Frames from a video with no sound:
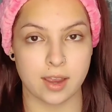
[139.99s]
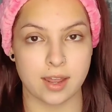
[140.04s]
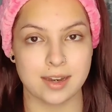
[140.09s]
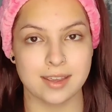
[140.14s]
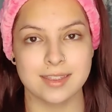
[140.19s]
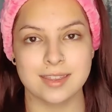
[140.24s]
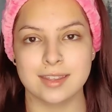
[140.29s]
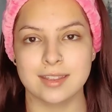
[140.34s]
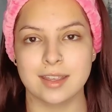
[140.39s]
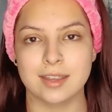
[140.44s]

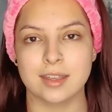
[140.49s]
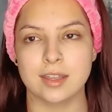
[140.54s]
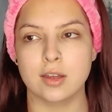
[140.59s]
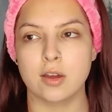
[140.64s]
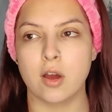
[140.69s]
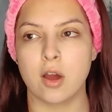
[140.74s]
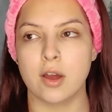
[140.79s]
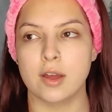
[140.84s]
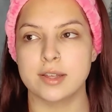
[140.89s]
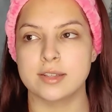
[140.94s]
anything that can
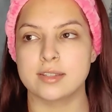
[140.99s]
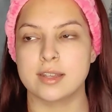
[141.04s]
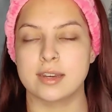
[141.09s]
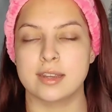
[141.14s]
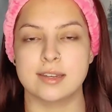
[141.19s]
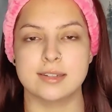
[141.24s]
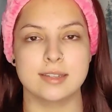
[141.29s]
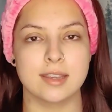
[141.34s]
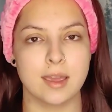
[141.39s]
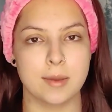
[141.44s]
cause
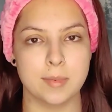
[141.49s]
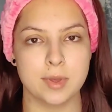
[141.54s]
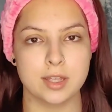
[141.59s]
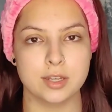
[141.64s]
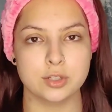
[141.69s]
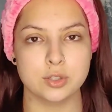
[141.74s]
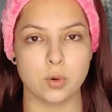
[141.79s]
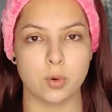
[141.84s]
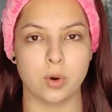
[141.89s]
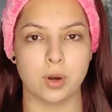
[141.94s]
any
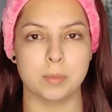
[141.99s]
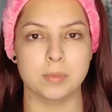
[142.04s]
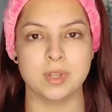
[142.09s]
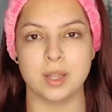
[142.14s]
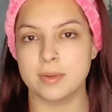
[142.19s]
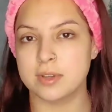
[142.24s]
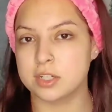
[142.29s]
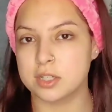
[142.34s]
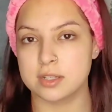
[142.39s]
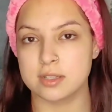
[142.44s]
damage or
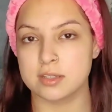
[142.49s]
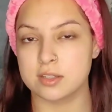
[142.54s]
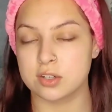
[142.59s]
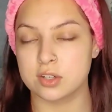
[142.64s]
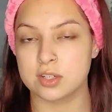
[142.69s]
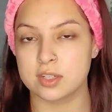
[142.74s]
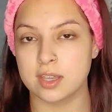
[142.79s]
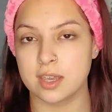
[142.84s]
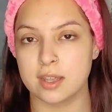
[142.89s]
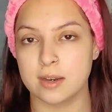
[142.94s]
blemishes in your
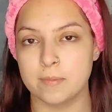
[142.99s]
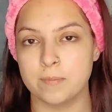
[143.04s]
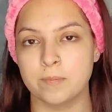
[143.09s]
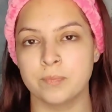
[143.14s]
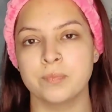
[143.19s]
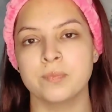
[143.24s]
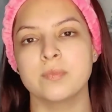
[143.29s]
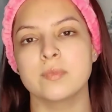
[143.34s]
skin.